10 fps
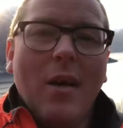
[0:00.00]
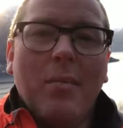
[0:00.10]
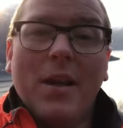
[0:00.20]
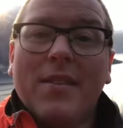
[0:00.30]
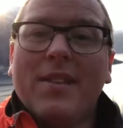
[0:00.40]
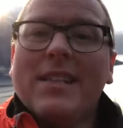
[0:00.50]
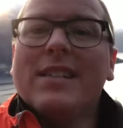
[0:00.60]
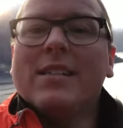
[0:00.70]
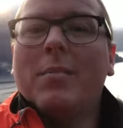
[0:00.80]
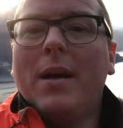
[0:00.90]
but this
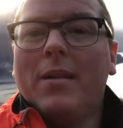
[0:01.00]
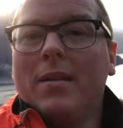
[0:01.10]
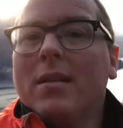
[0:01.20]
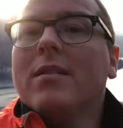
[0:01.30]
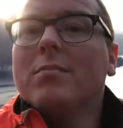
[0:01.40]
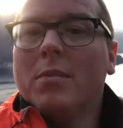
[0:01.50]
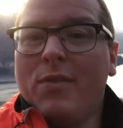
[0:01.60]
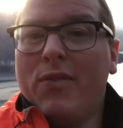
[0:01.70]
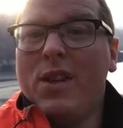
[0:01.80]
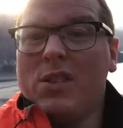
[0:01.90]
is about my
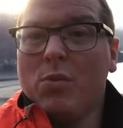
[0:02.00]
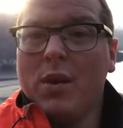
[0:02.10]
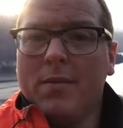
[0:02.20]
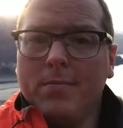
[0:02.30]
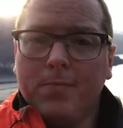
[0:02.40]
first one.